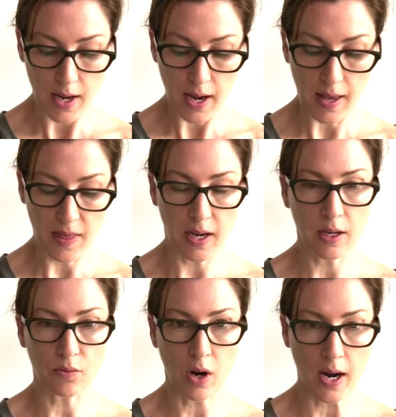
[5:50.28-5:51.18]
and then
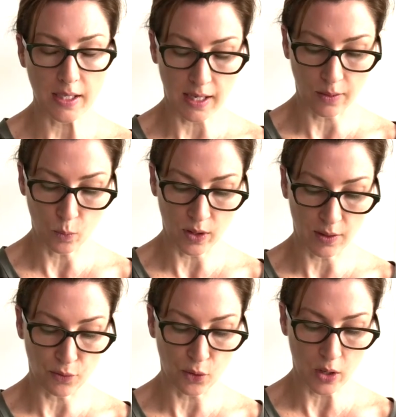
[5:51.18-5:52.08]
in writing
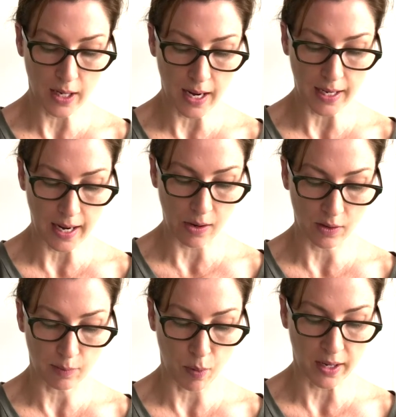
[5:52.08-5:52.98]
within 48
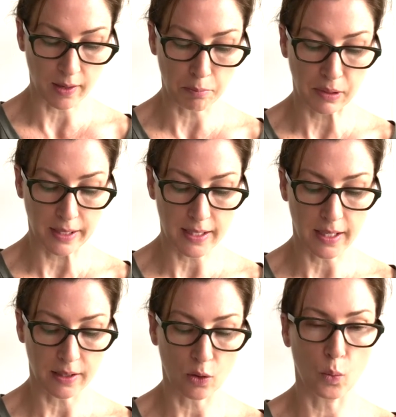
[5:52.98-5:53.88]
hours by
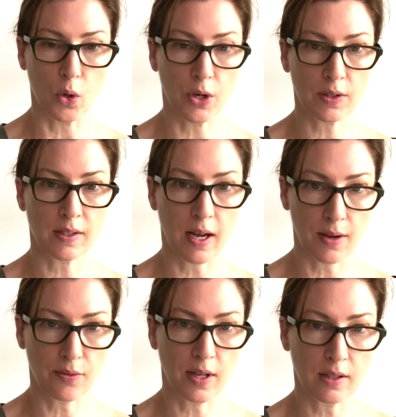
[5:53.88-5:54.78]
completing the
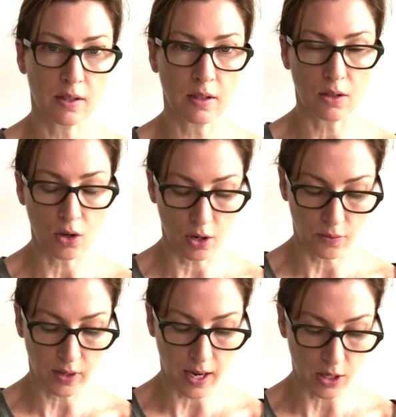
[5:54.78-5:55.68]
WorkSafe incident
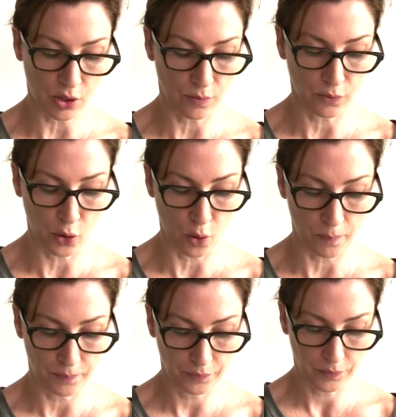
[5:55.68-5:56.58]
notification form.
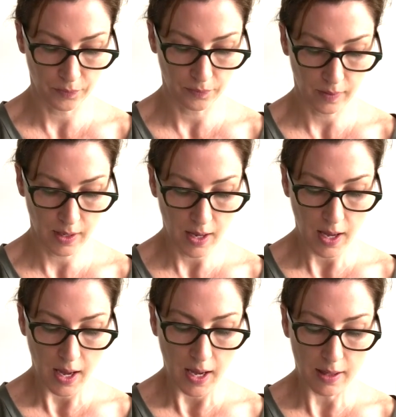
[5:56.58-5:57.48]

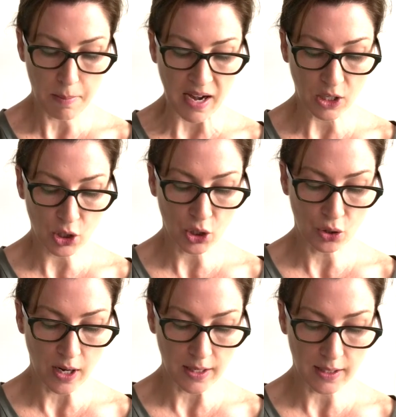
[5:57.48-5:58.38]
The manager
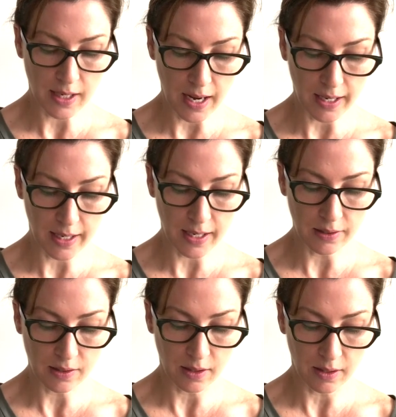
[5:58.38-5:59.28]
should undertake an
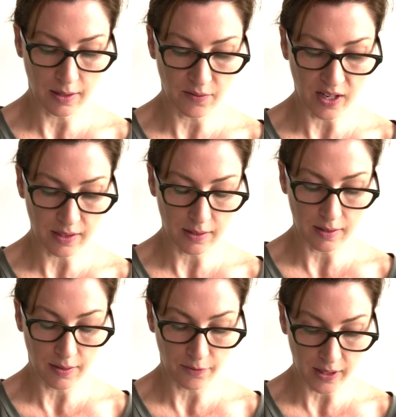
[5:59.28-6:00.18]
incident
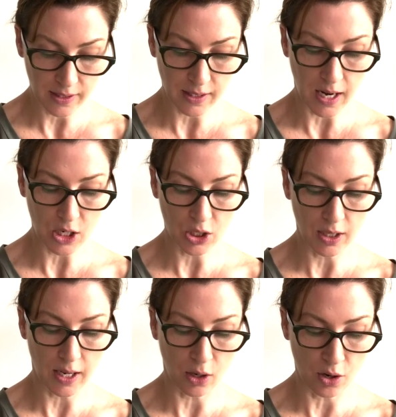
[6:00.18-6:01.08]
investigation
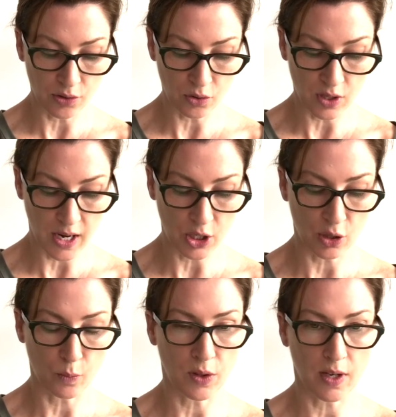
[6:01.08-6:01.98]
in
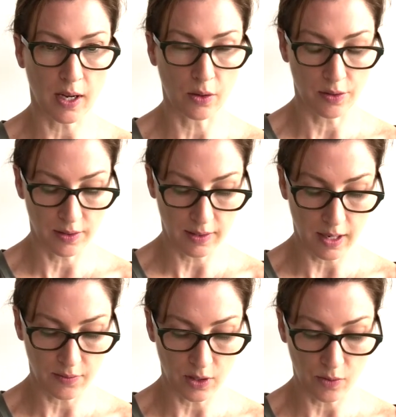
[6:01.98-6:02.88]
consultation with the health and safety